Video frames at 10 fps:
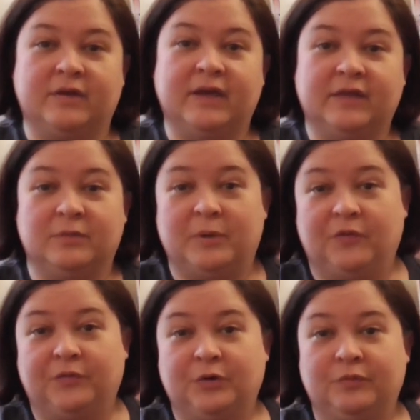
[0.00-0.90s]
hit the
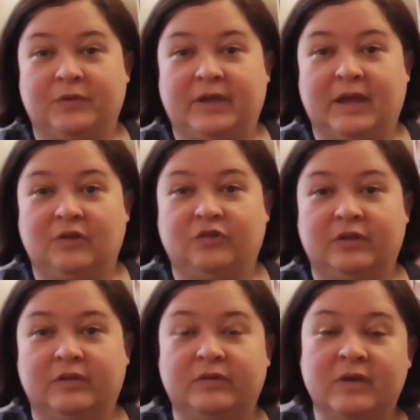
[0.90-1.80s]
bell for
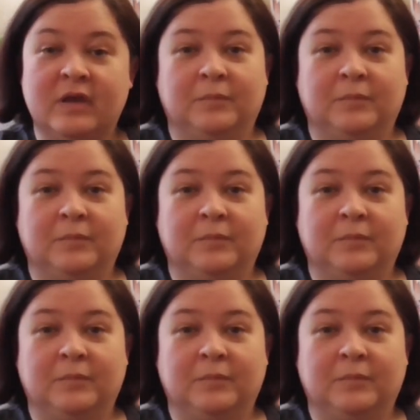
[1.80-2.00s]
notifications.